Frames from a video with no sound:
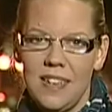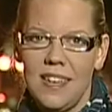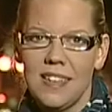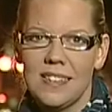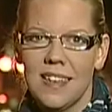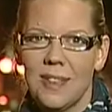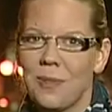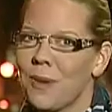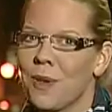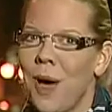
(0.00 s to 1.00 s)
needs,
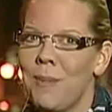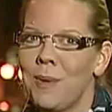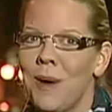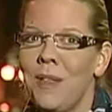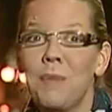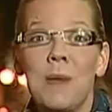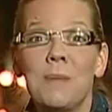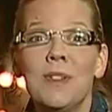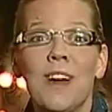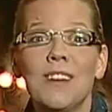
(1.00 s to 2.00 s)
throughout the Commonwealth,
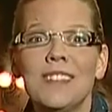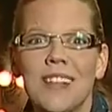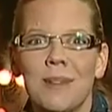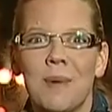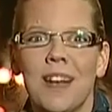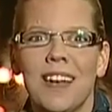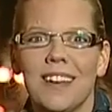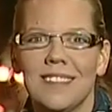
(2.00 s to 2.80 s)
people are celebrating.